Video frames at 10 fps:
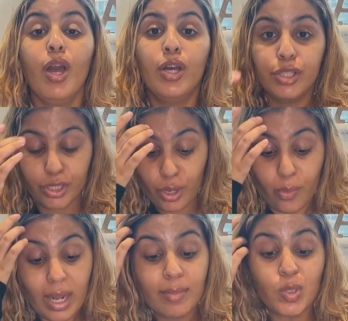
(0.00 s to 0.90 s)
So
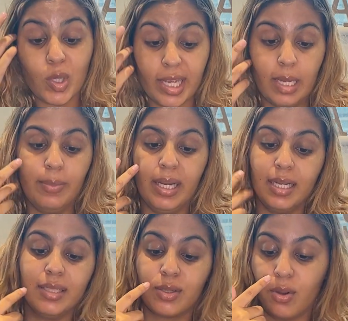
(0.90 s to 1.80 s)
what I'm talking about
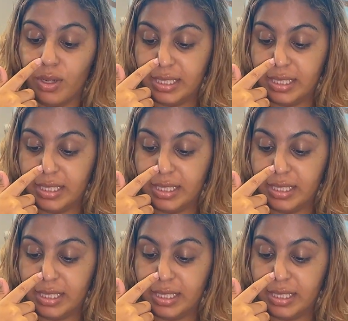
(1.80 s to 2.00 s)
is called